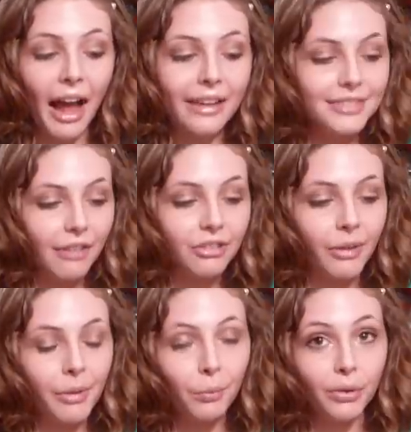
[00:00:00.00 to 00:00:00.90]
I've
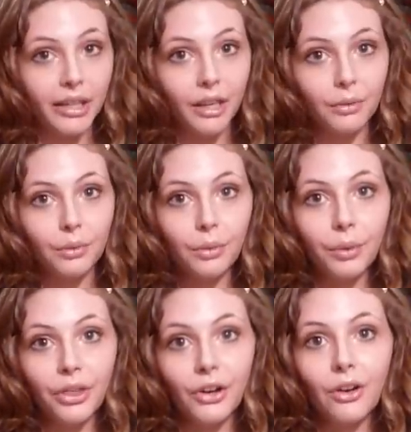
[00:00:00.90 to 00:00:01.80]
definitely been working
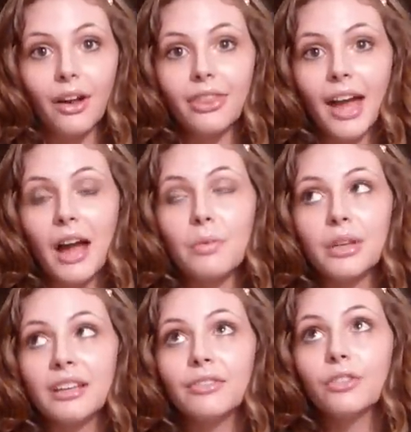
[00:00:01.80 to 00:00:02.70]
with her on that.
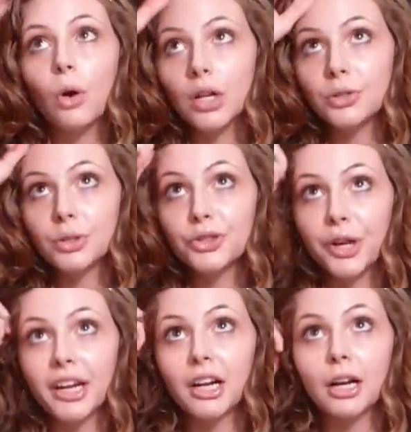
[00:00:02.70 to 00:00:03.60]
We've gone to a
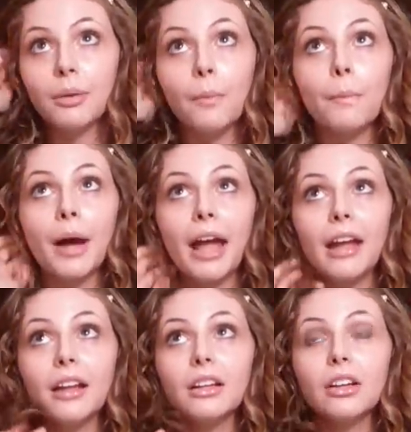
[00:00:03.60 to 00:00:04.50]
trainer,
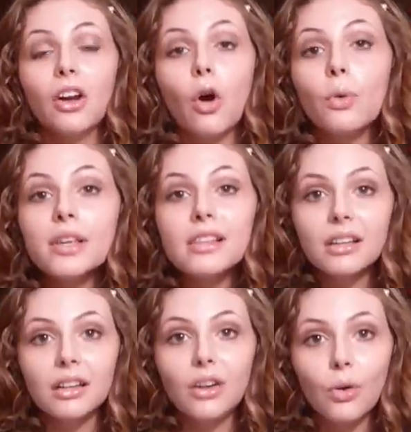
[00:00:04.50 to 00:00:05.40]
but
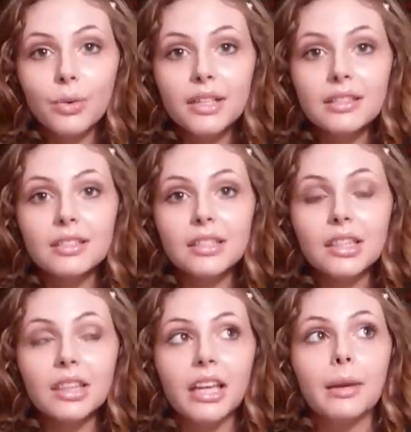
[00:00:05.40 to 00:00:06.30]
always
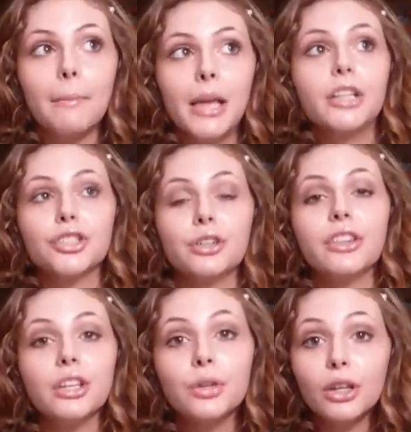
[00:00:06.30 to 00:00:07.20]
like make sure
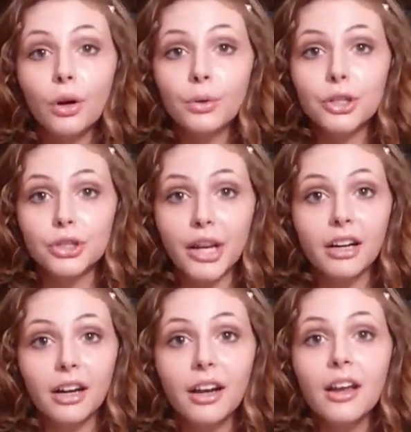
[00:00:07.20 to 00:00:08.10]
that you can go to a
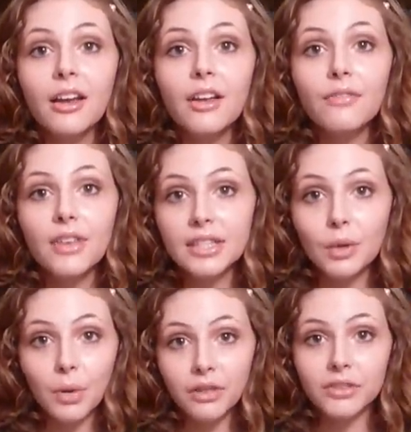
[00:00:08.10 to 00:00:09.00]
trainer,
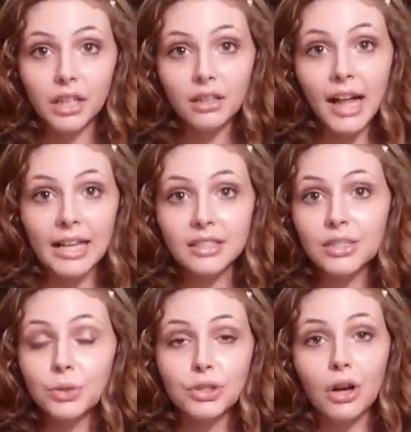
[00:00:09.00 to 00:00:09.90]
visit one of their
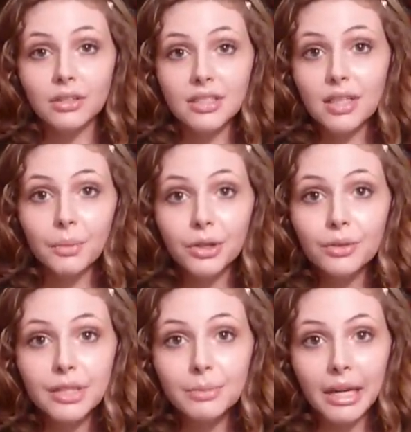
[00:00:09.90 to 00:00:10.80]
classes, or talk to someone
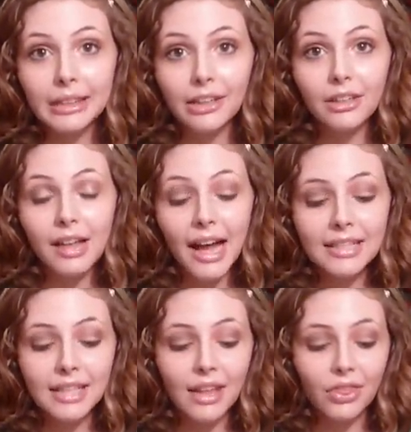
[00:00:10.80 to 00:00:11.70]
who has been in their
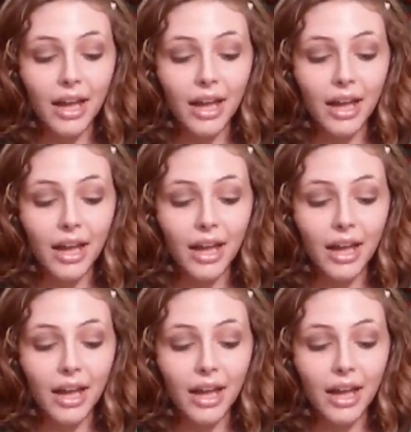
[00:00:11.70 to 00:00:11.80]
class, and